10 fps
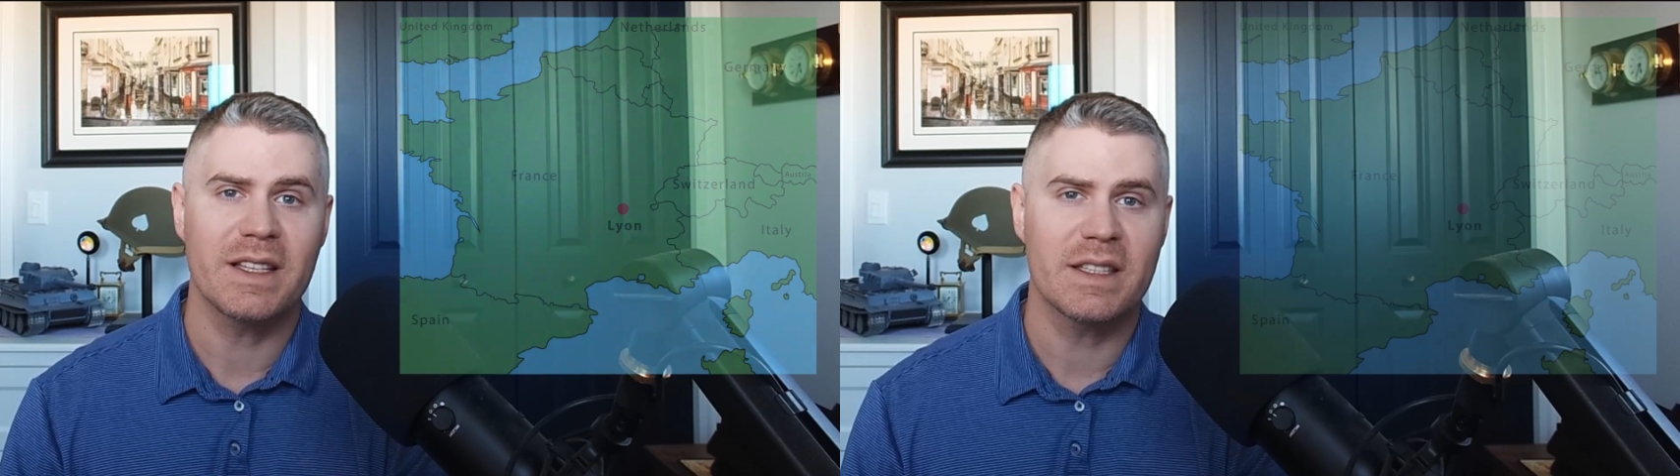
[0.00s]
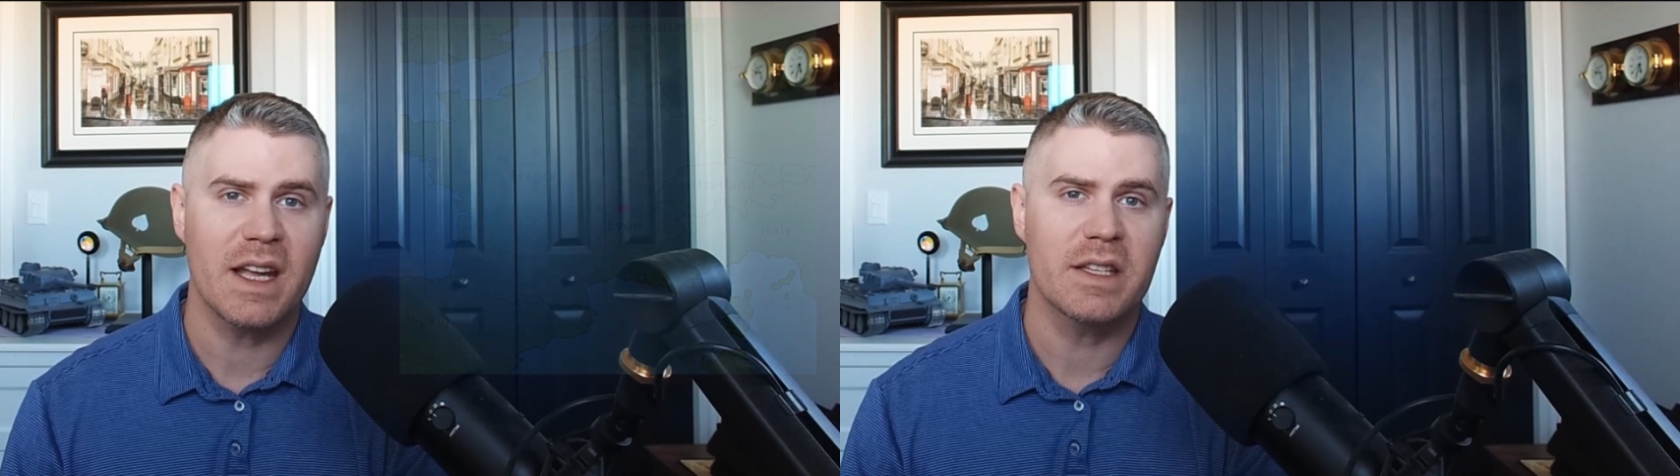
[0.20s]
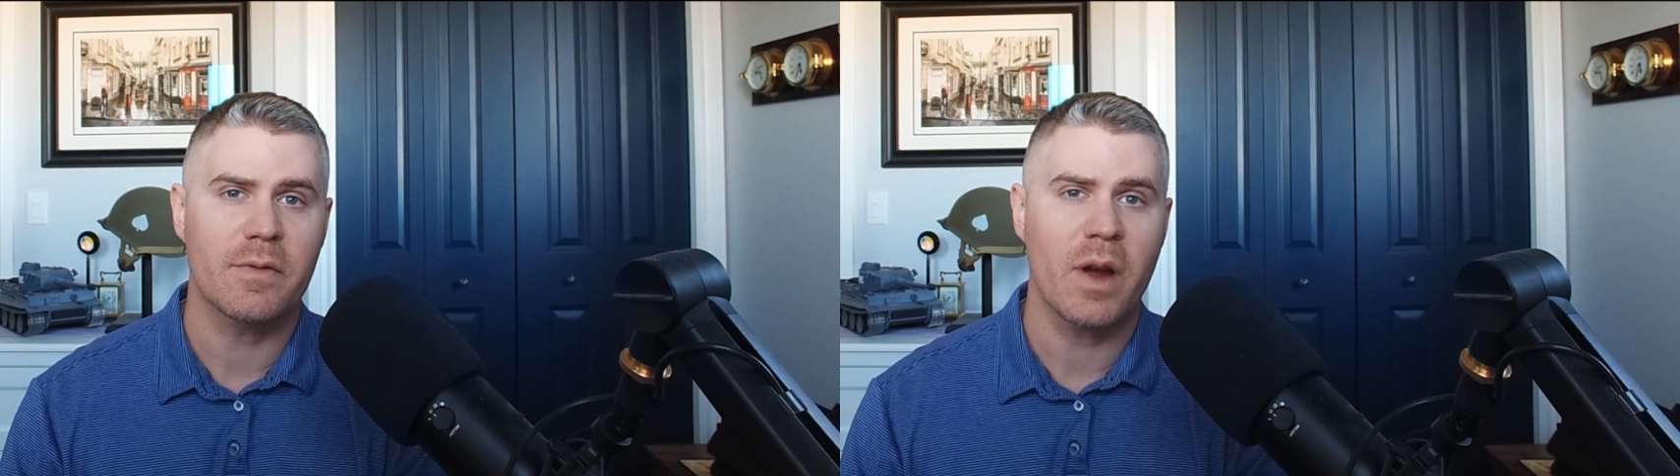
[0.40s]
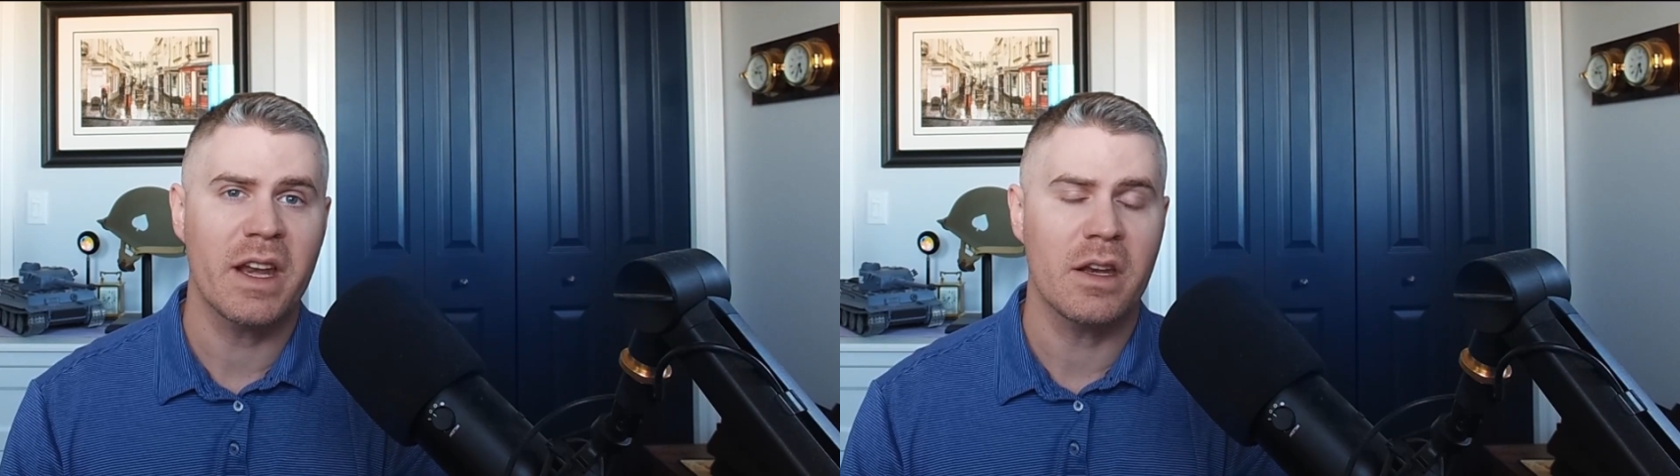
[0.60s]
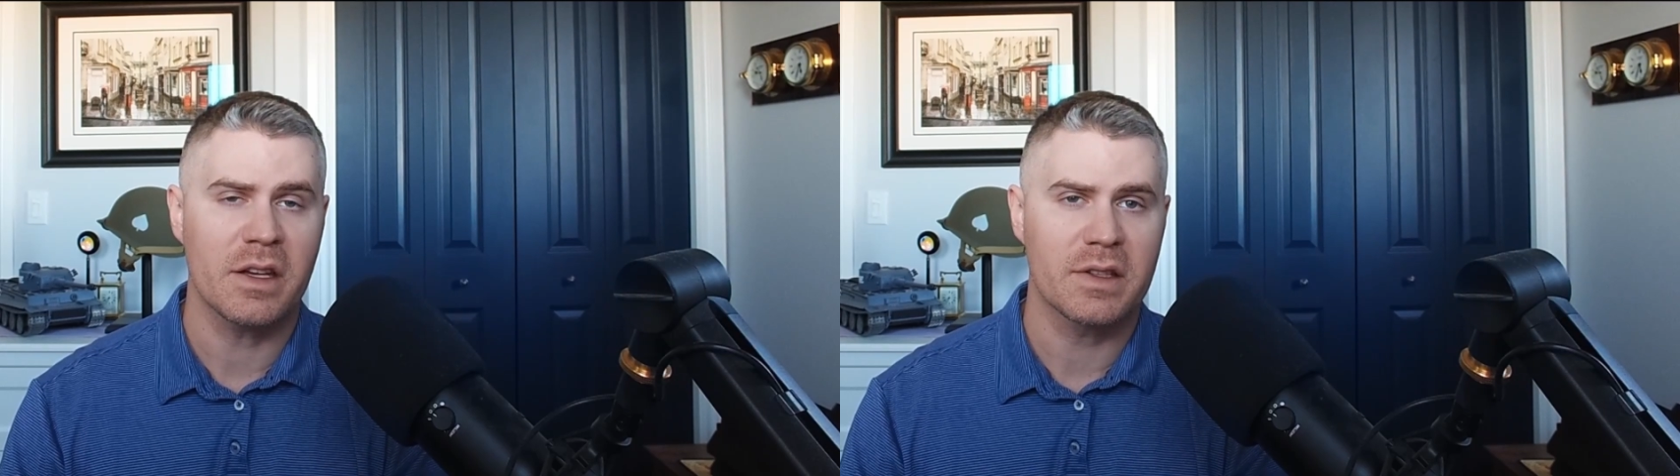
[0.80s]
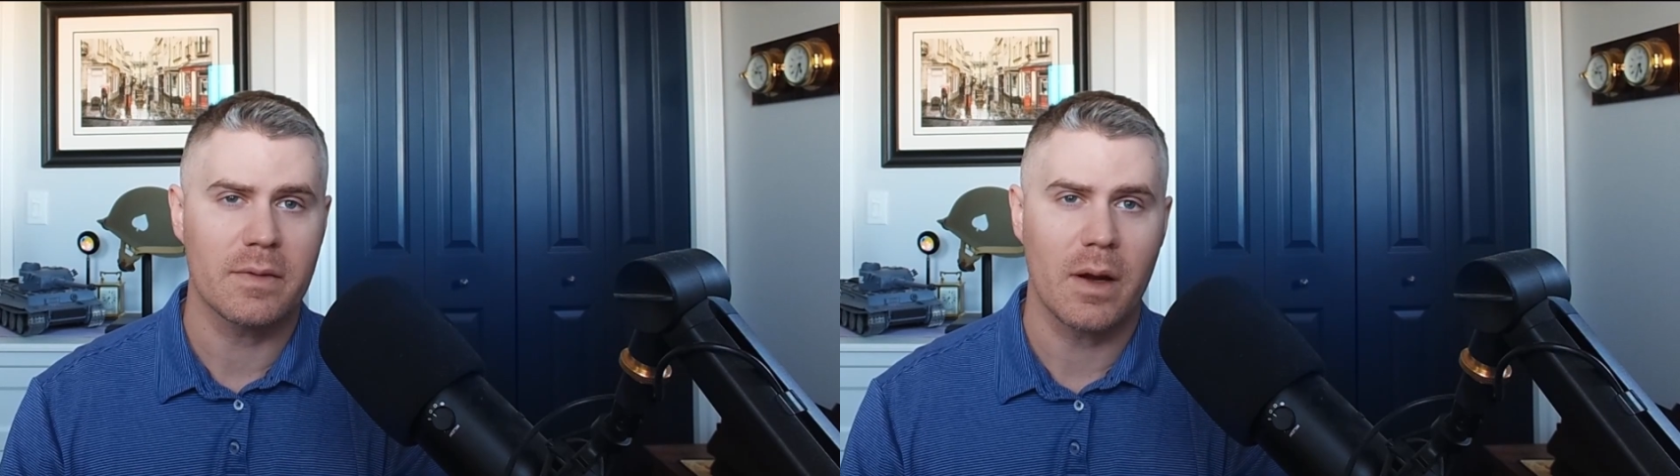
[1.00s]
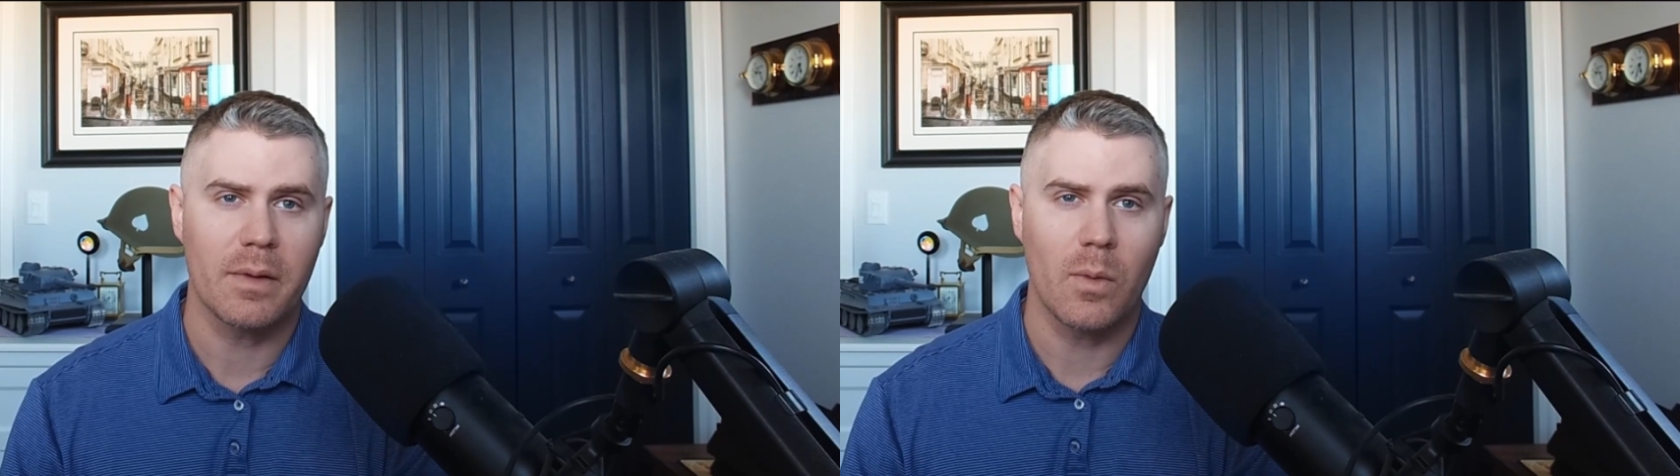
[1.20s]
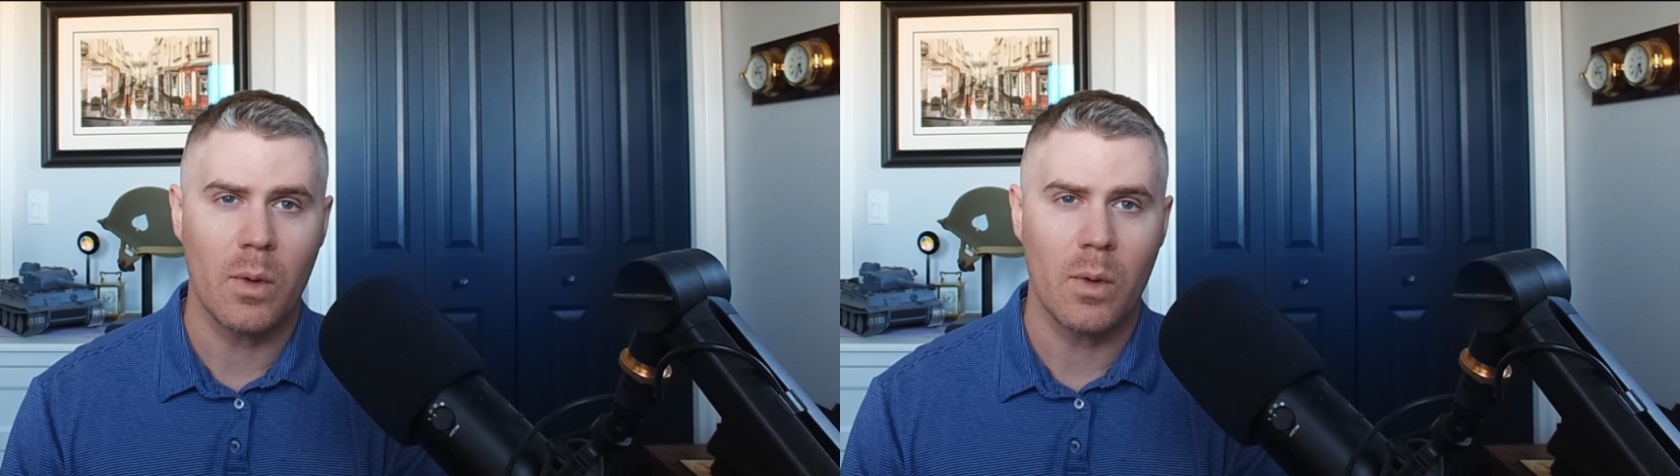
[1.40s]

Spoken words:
states of readiness throughout the